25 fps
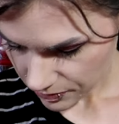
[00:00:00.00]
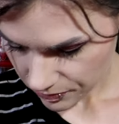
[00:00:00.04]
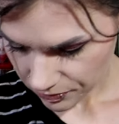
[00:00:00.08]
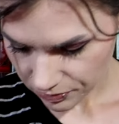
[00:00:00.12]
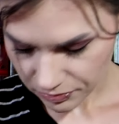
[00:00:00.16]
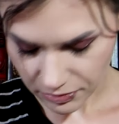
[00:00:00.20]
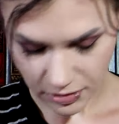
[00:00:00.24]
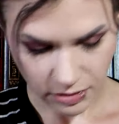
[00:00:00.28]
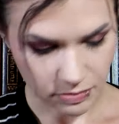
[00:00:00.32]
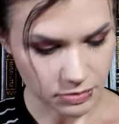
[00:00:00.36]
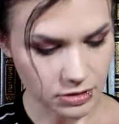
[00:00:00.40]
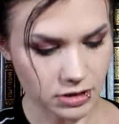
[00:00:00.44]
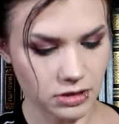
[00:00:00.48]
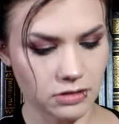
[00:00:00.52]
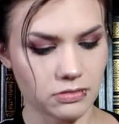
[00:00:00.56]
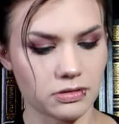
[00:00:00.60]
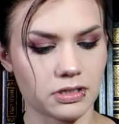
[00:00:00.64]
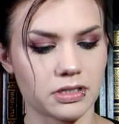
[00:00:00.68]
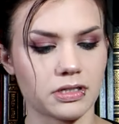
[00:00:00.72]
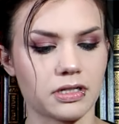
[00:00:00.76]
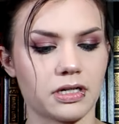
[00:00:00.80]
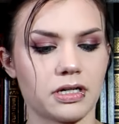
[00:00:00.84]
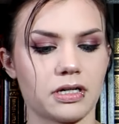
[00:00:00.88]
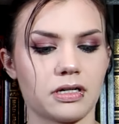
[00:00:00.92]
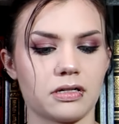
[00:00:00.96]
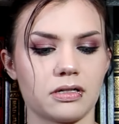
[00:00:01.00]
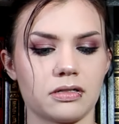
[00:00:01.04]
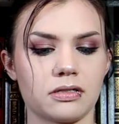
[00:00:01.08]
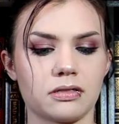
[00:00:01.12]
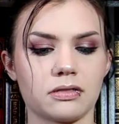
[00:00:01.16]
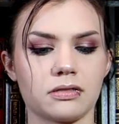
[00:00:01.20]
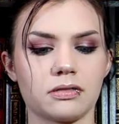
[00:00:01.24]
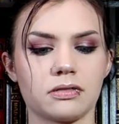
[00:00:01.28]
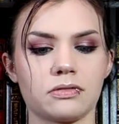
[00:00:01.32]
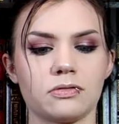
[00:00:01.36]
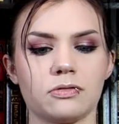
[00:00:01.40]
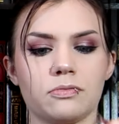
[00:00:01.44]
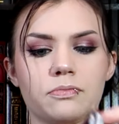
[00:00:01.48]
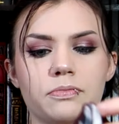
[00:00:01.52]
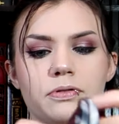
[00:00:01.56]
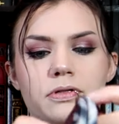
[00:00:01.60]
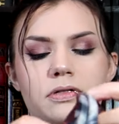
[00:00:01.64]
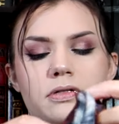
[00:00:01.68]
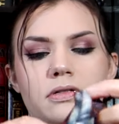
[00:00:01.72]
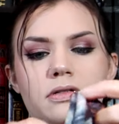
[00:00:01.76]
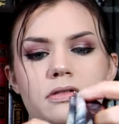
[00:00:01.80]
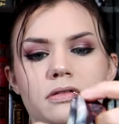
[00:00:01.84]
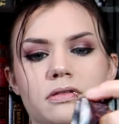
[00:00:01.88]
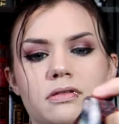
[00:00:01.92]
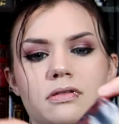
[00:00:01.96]
Maybe you can like loop
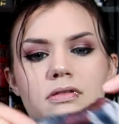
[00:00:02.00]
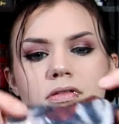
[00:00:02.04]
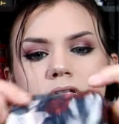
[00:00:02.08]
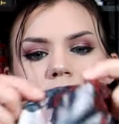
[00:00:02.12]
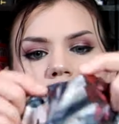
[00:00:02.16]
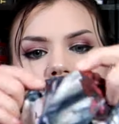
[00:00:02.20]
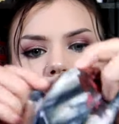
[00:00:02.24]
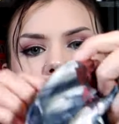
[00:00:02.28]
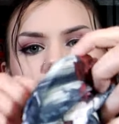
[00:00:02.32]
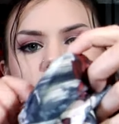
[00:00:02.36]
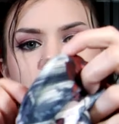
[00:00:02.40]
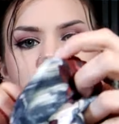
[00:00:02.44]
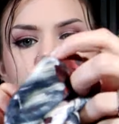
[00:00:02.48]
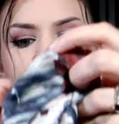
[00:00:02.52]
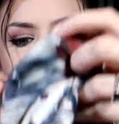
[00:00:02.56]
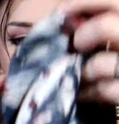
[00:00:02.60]
this.